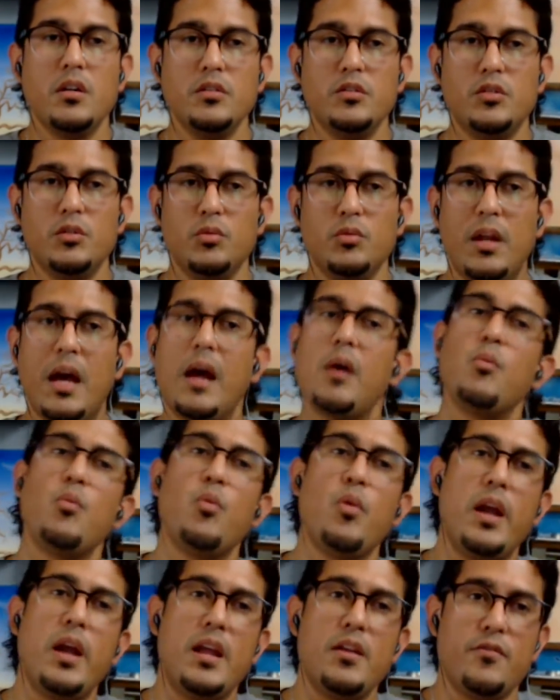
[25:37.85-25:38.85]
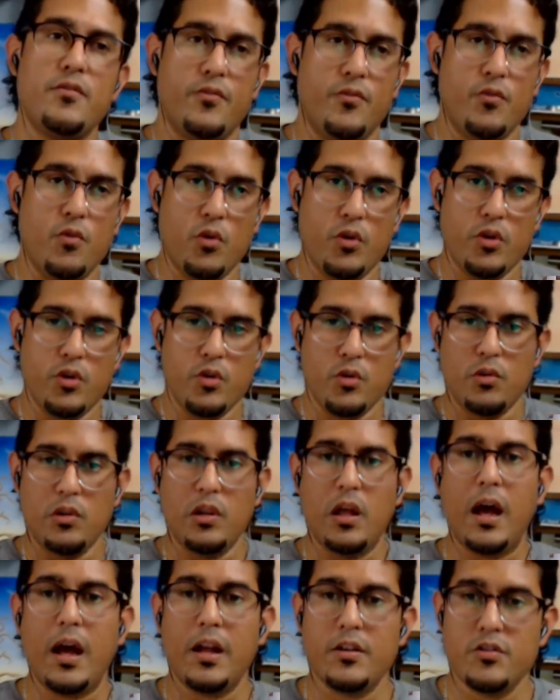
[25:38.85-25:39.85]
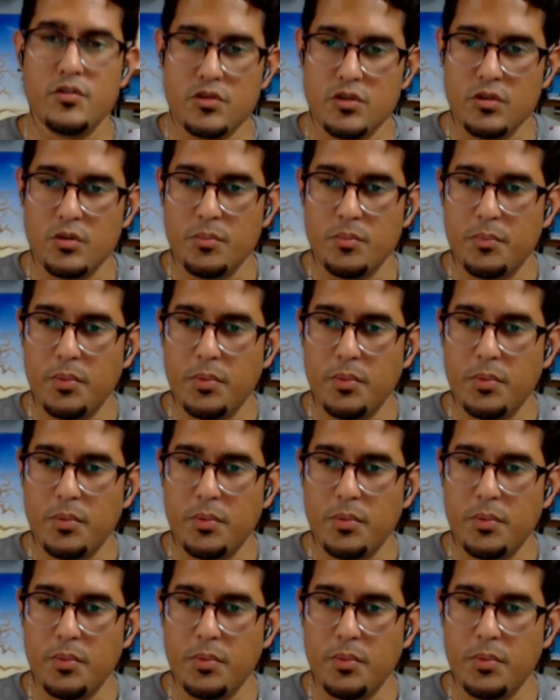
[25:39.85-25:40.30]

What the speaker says: do not wait for your lodge to